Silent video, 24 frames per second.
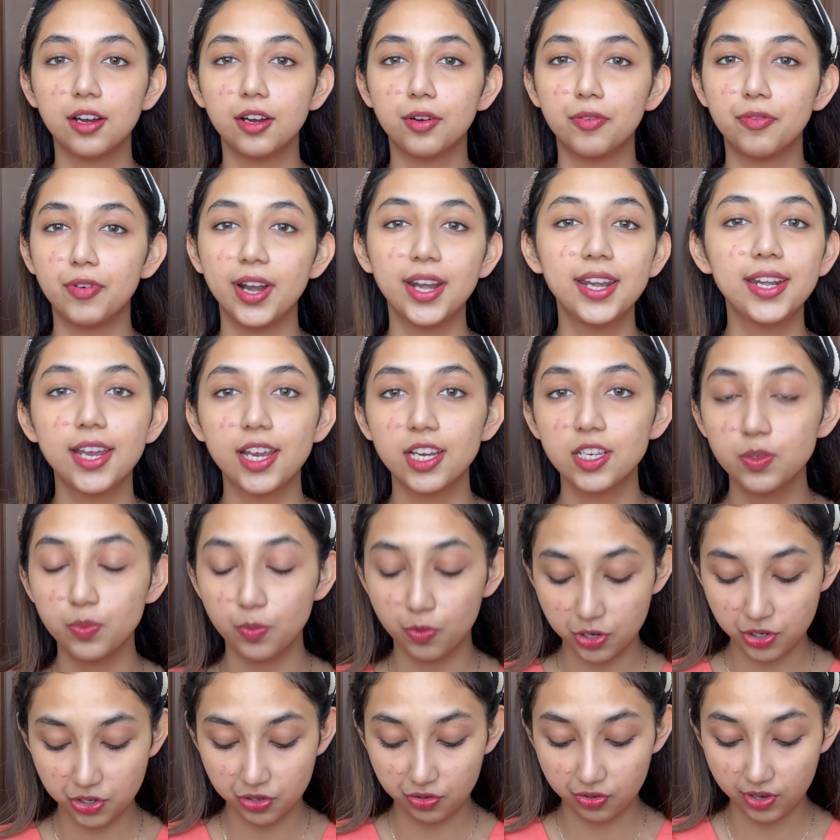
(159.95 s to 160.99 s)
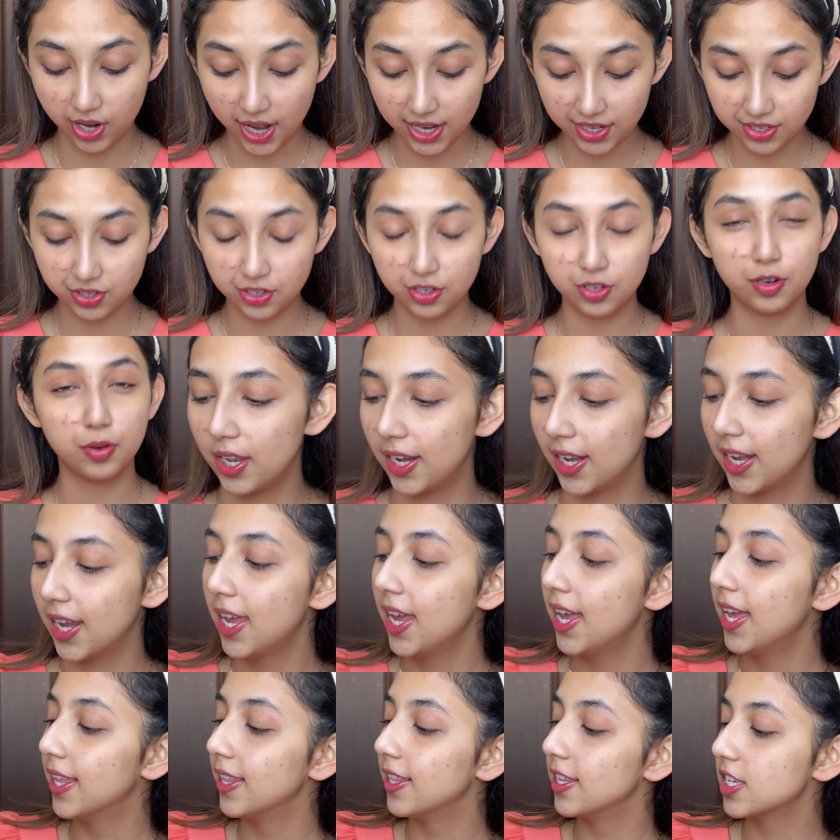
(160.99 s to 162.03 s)
very nice moisturizer.
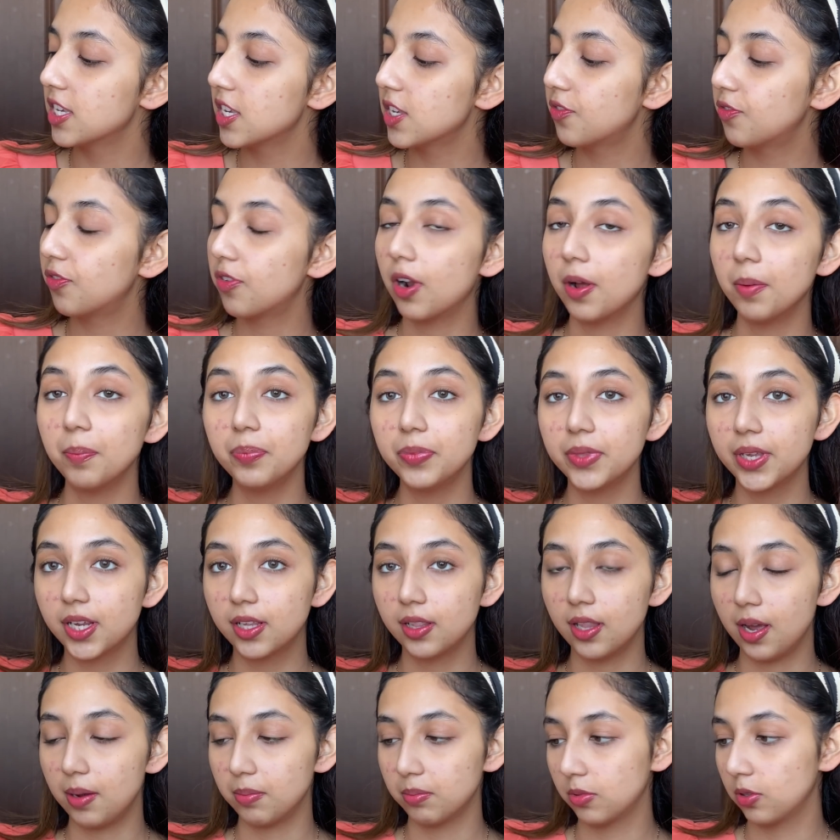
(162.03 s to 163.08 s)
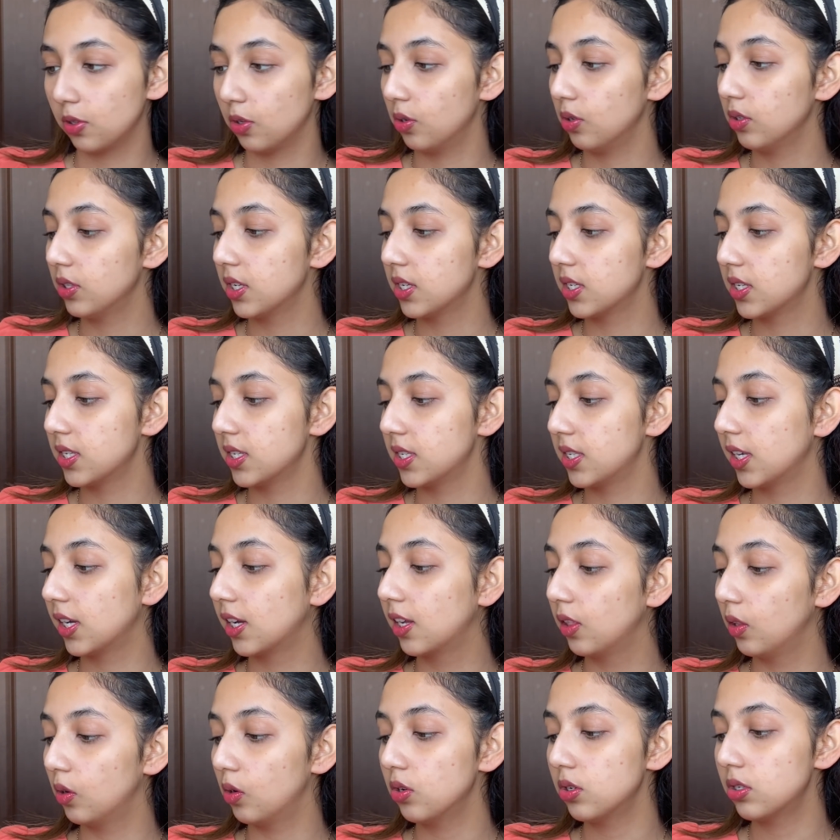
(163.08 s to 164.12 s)
This is from the Glam Glow. This is the
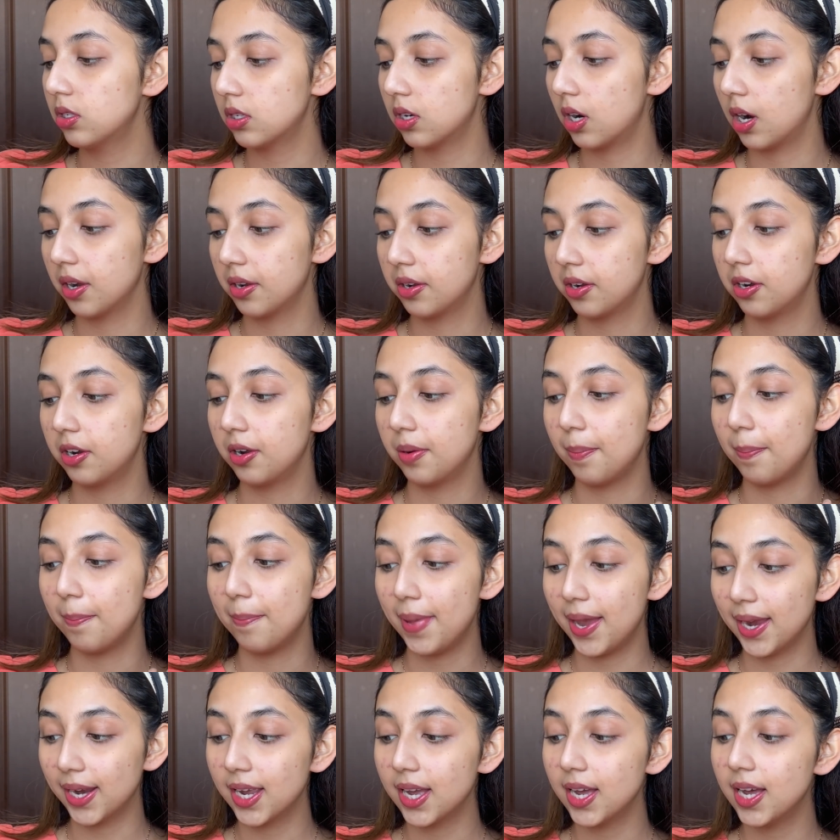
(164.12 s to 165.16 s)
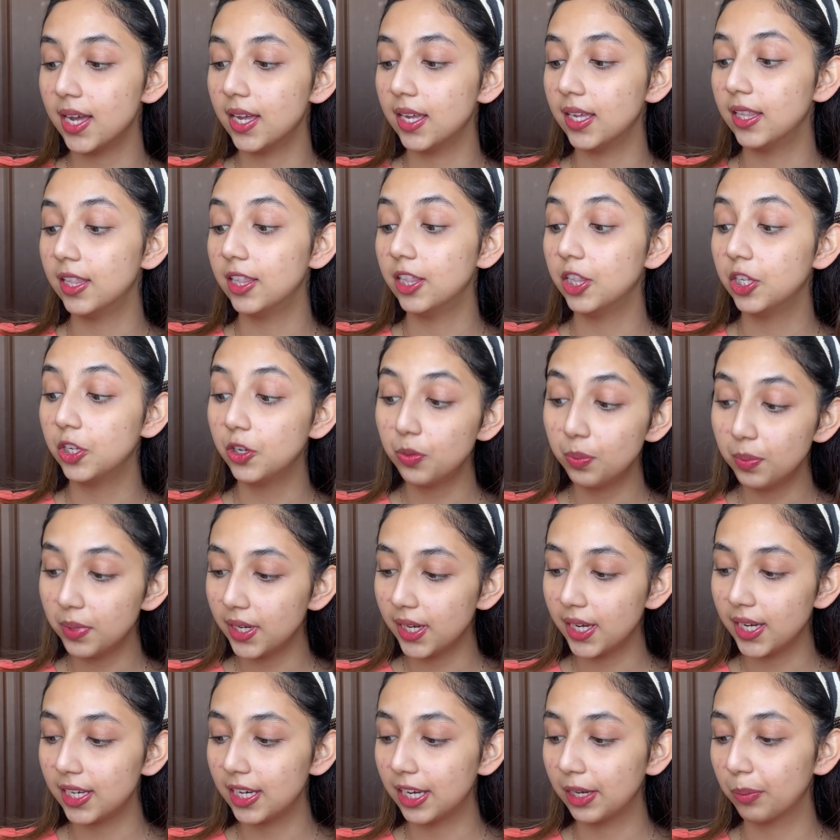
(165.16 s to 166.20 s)
Glow Starter Mega
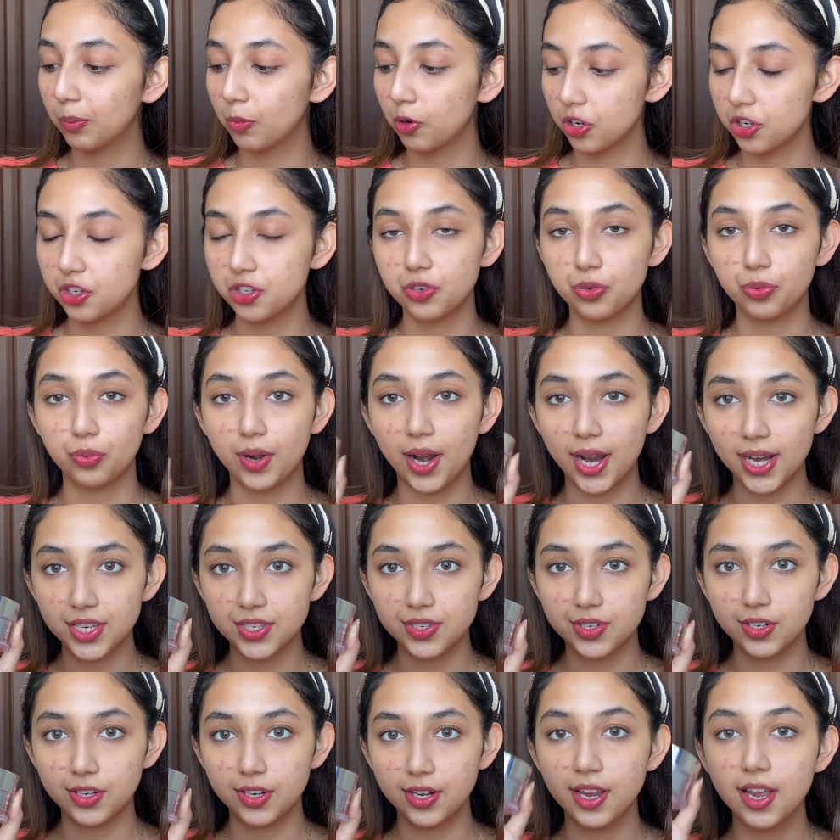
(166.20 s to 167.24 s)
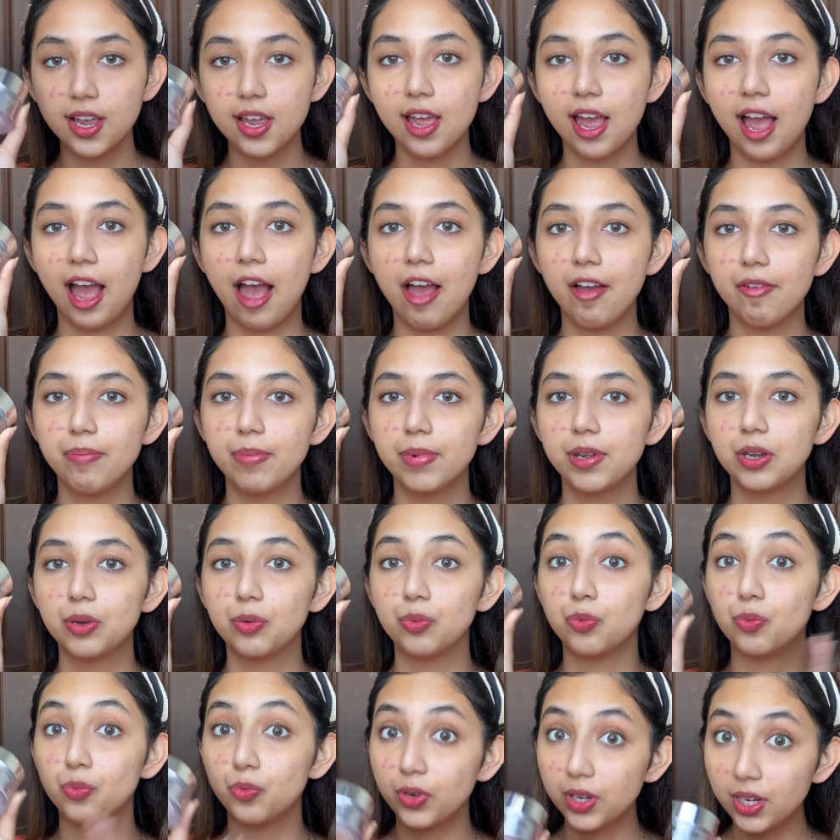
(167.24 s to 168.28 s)
Illuminating Moisturizer. I've
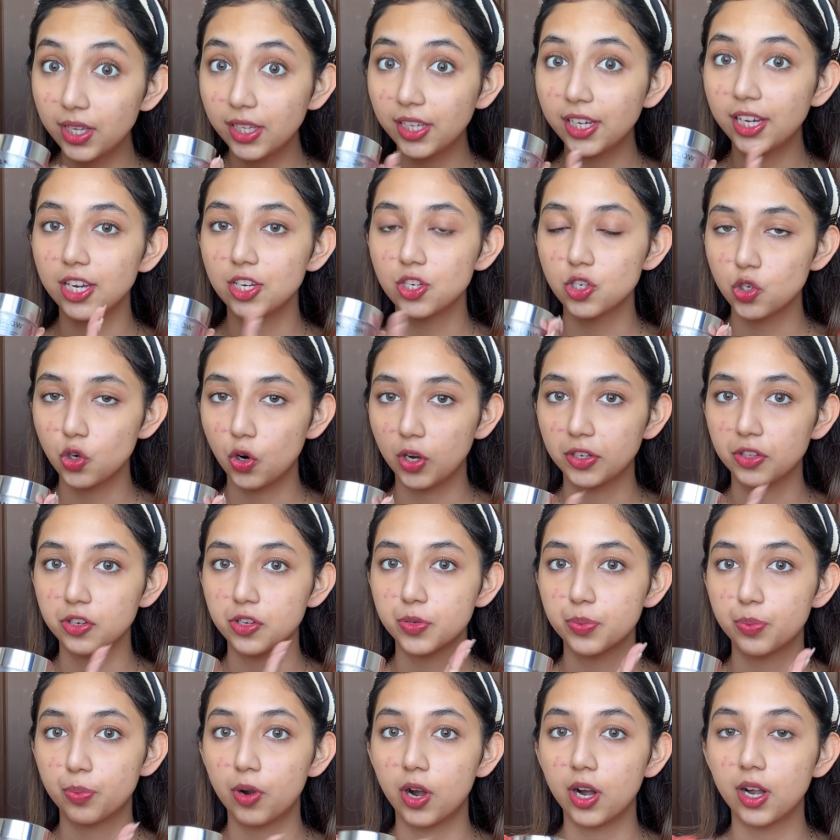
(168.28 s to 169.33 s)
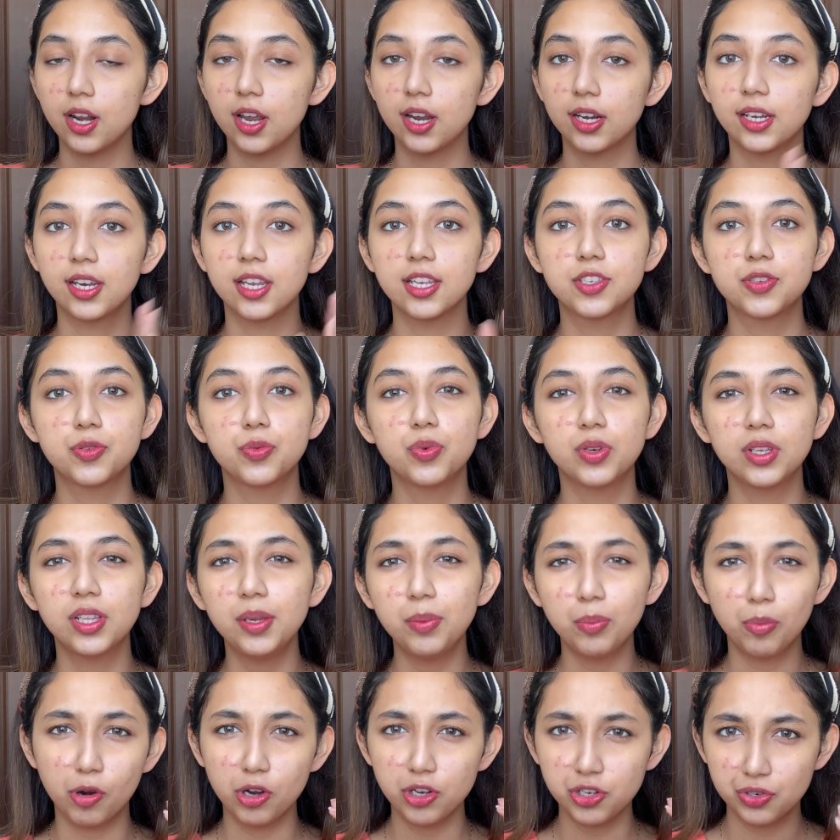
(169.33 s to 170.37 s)
been really enjoying this product. It's really
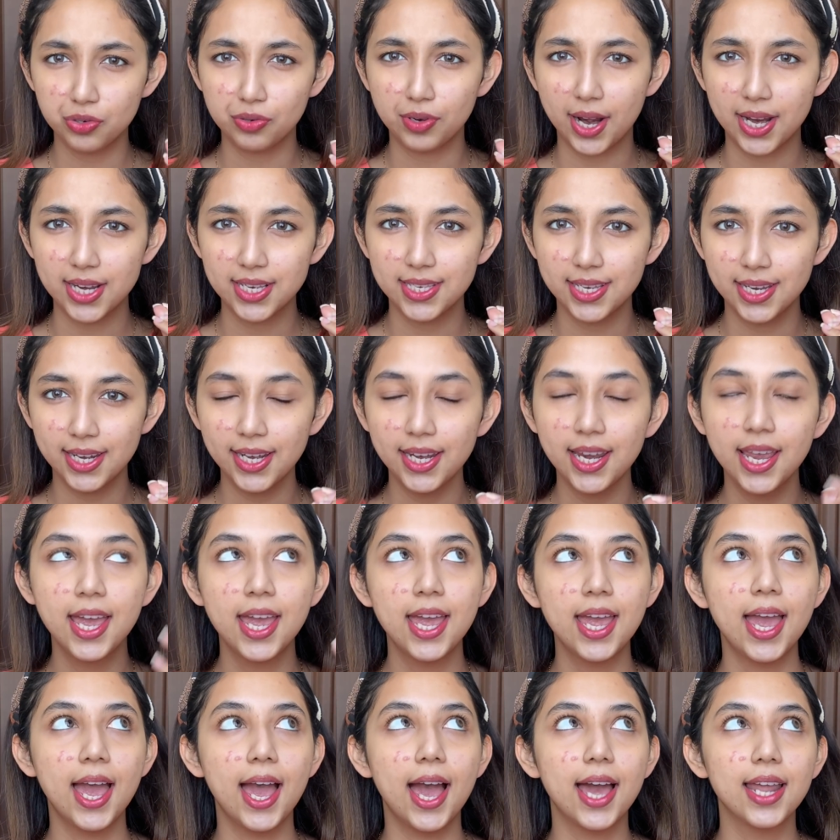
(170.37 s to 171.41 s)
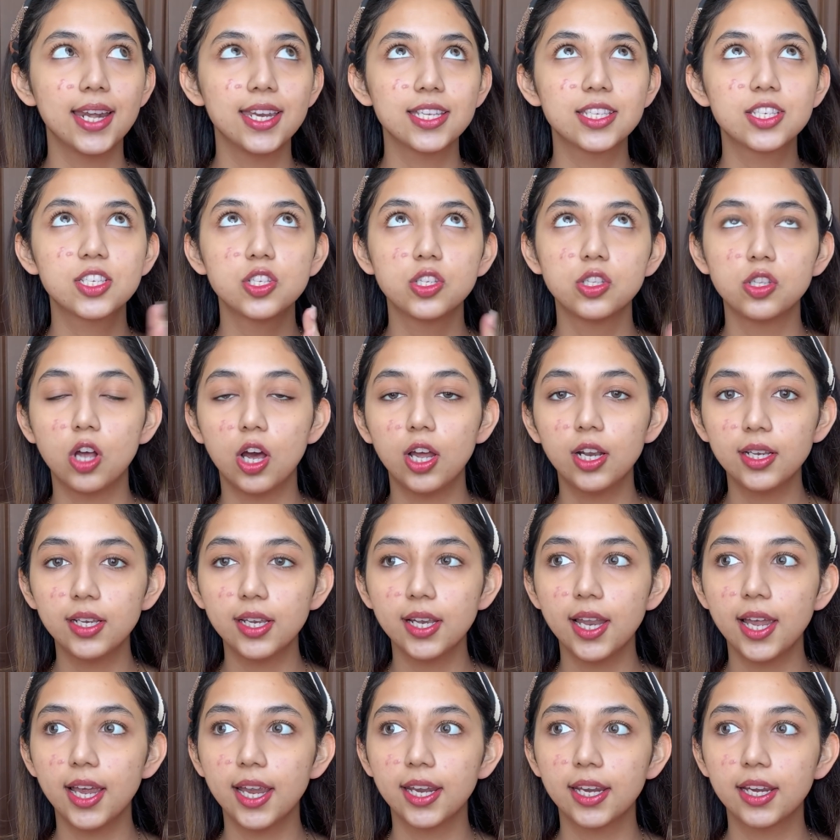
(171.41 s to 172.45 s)
moisturizing and it's not
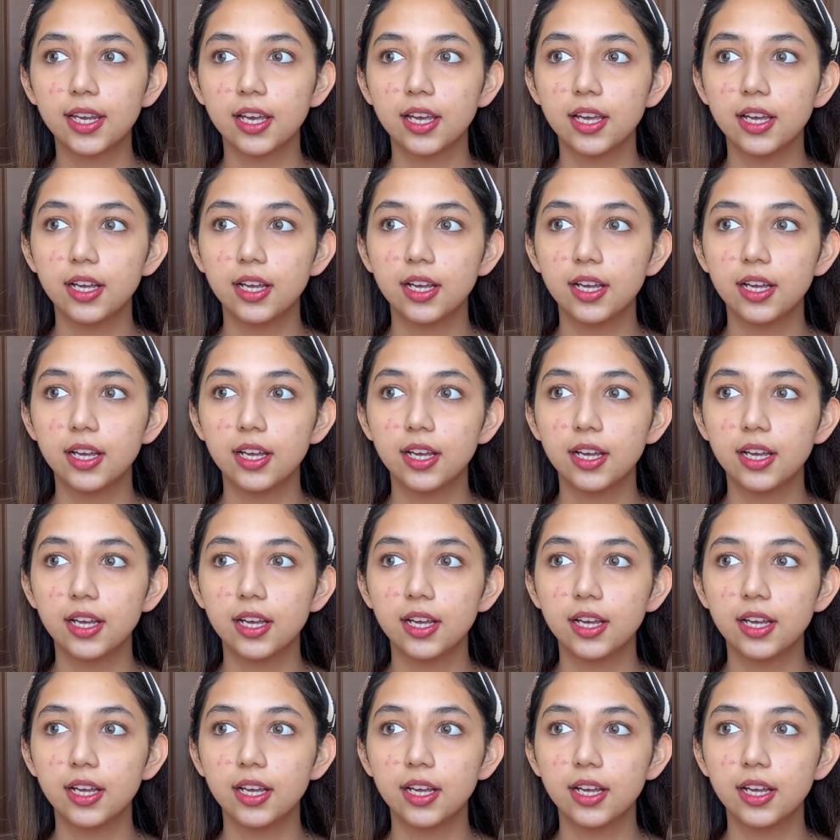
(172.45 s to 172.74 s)
like